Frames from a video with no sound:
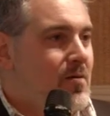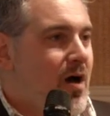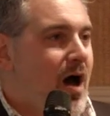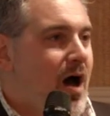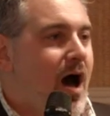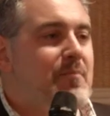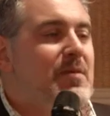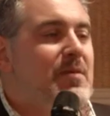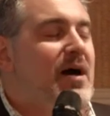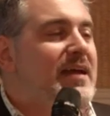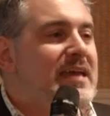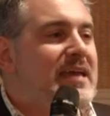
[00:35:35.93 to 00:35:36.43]

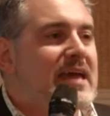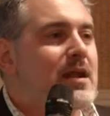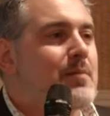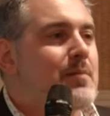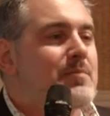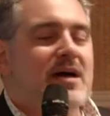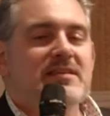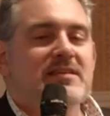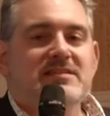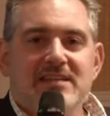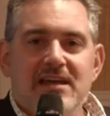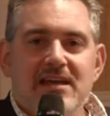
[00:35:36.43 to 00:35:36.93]
I'm not, again, I'm
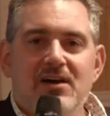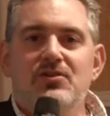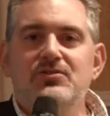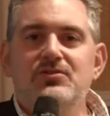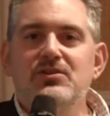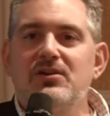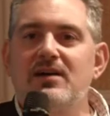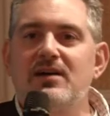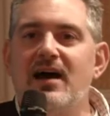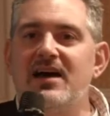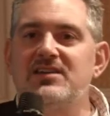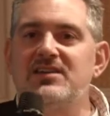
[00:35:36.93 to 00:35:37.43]
not telling
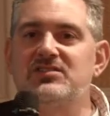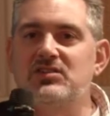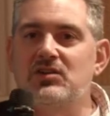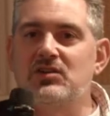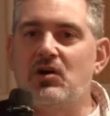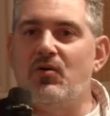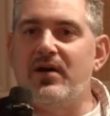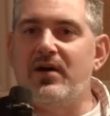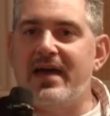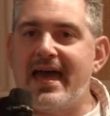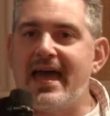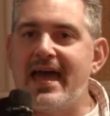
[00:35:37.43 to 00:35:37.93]
you guys to
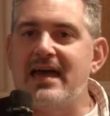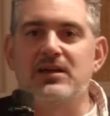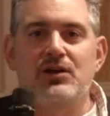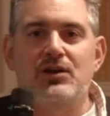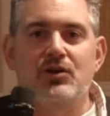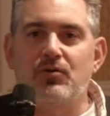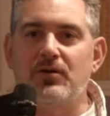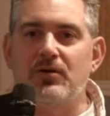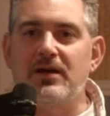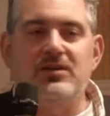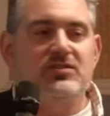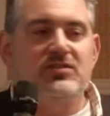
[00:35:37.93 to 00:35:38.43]
go ahead and
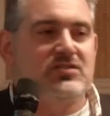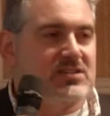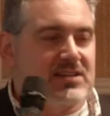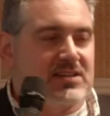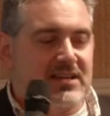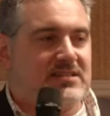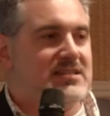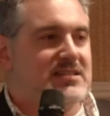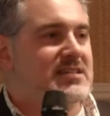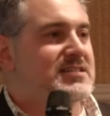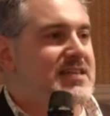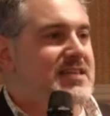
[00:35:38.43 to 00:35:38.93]
create
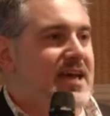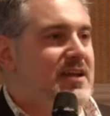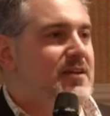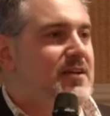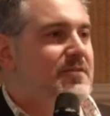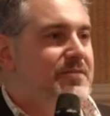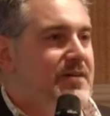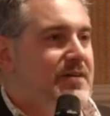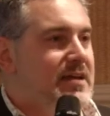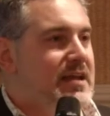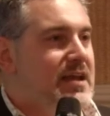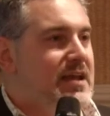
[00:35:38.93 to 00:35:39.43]
60
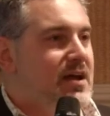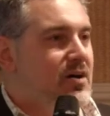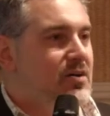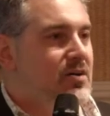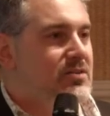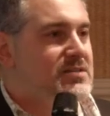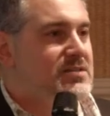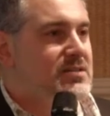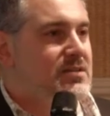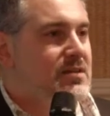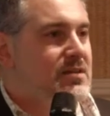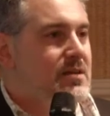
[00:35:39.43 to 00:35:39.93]
second
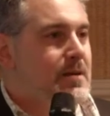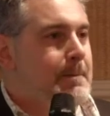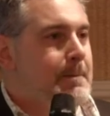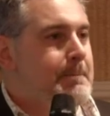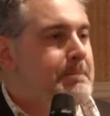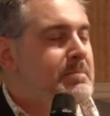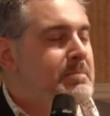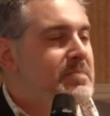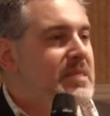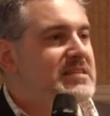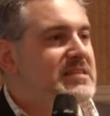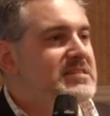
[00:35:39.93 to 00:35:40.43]
videos.
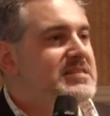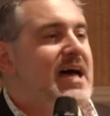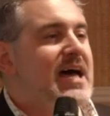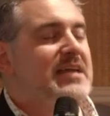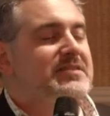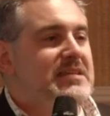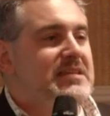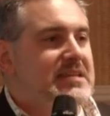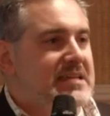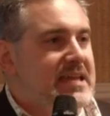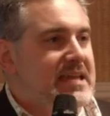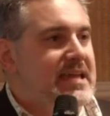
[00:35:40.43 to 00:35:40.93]
That's
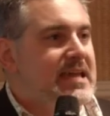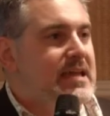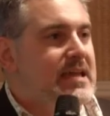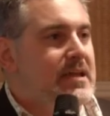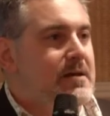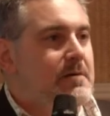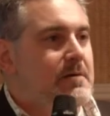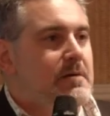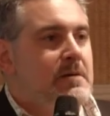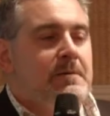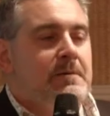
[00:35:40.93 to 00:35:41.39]
not the key.